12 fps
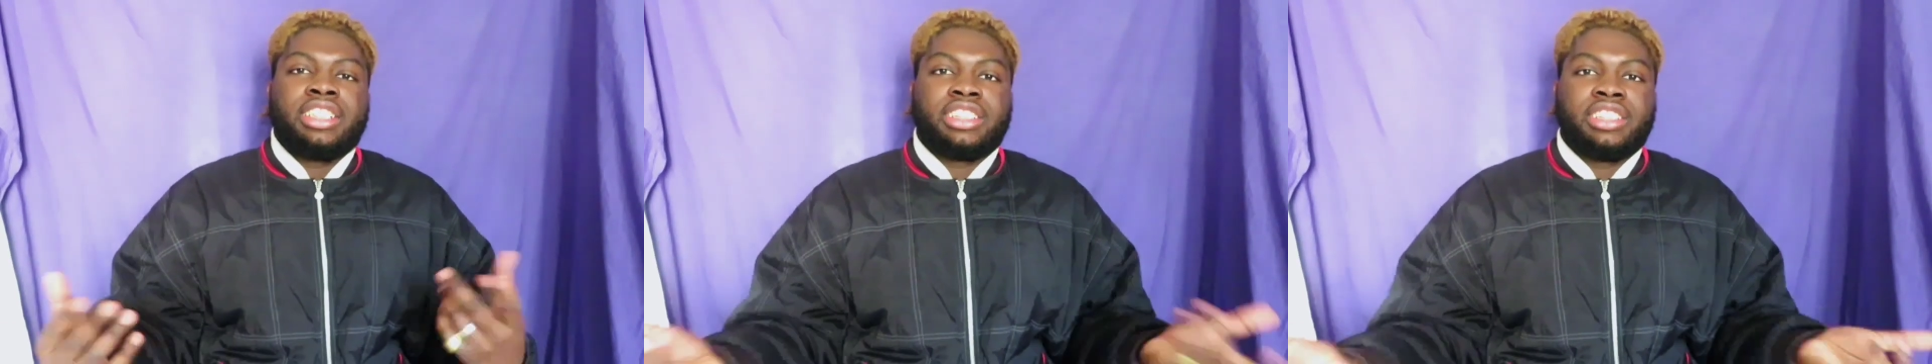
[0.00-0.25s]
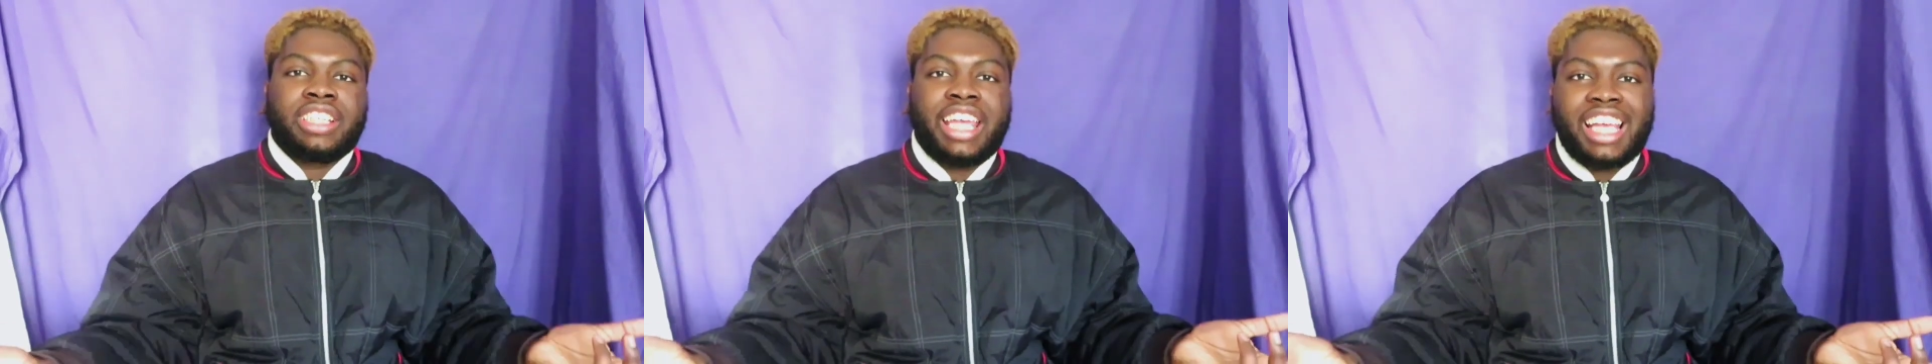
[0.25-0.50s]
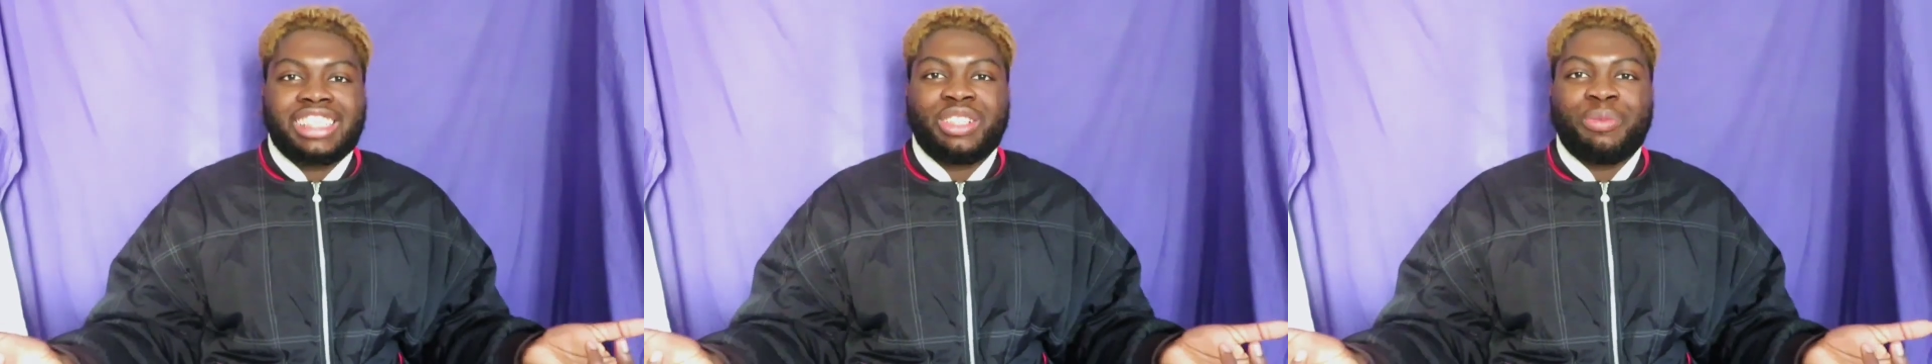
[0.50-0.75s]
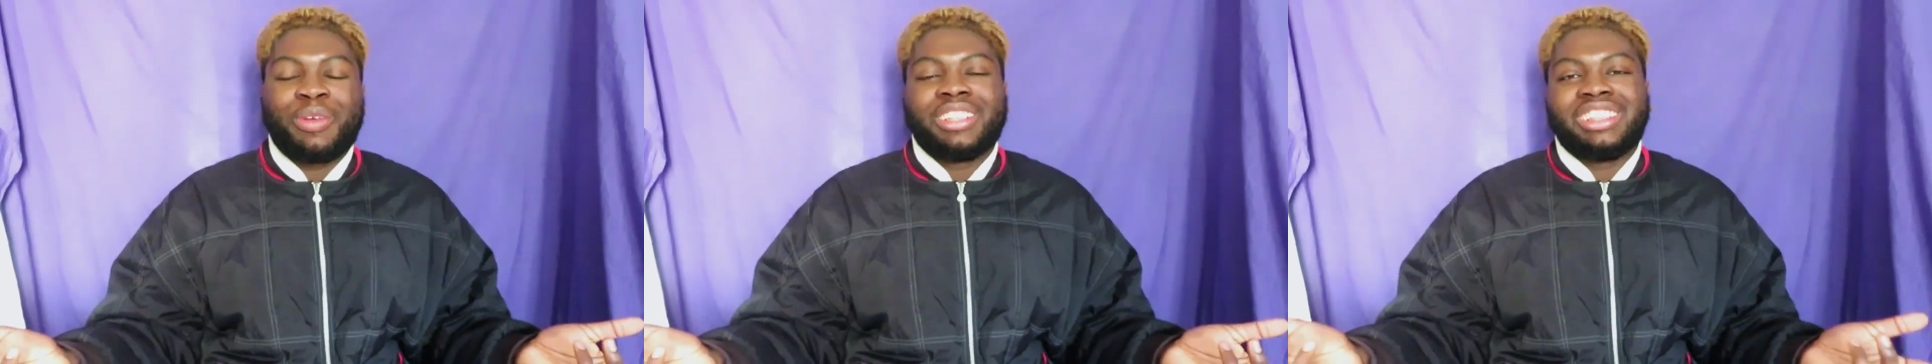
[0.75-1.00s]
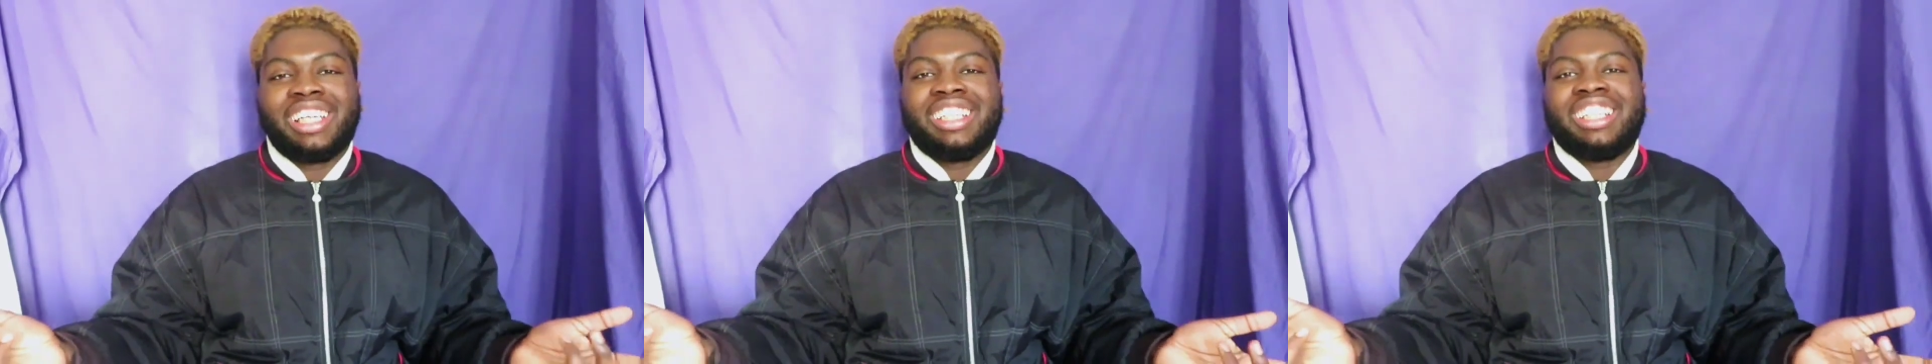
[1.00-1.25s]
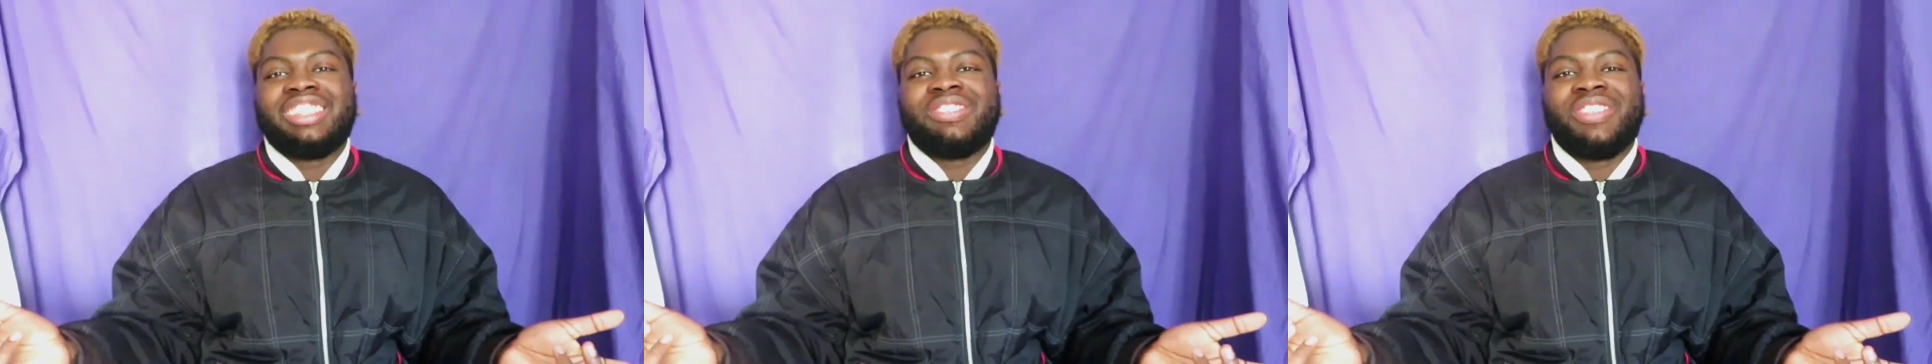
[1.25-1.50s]
so guys hope you
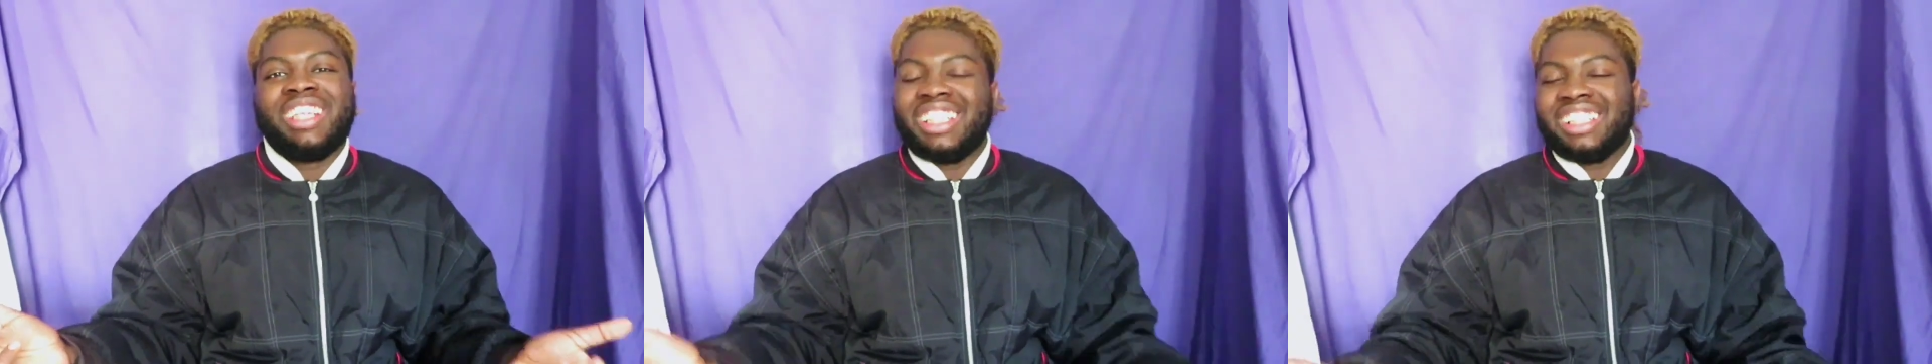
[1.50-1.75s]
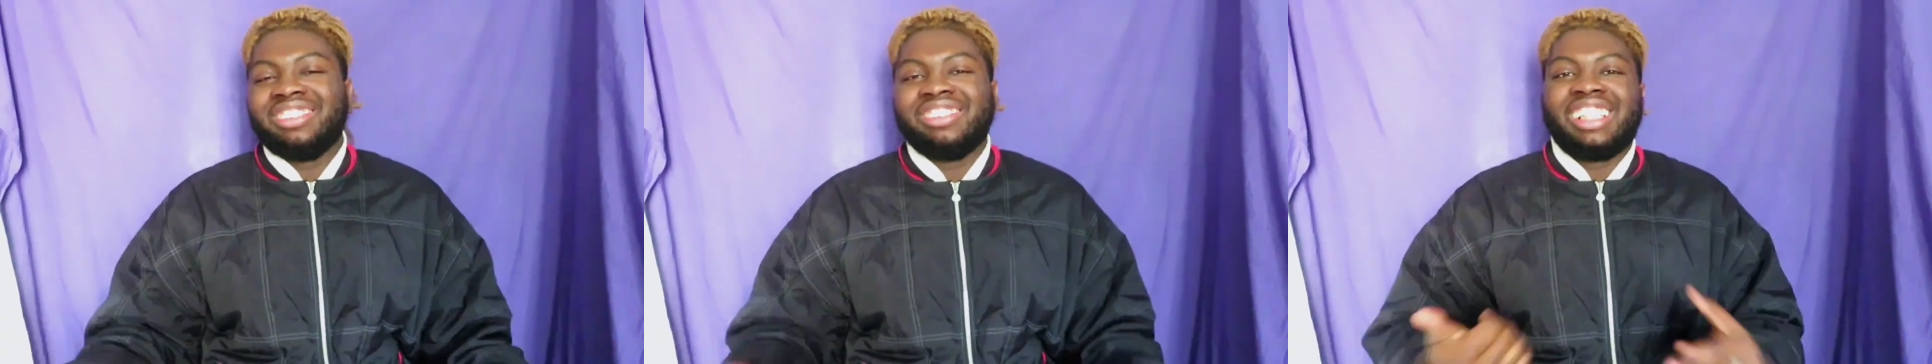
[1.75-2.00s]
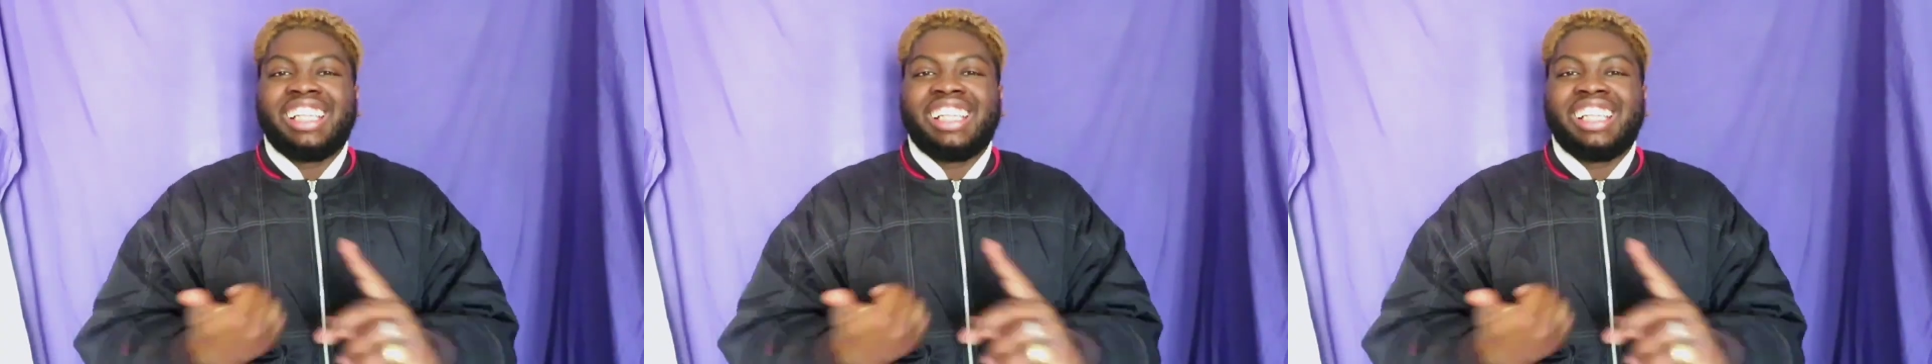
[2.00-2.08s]
enjoyed this video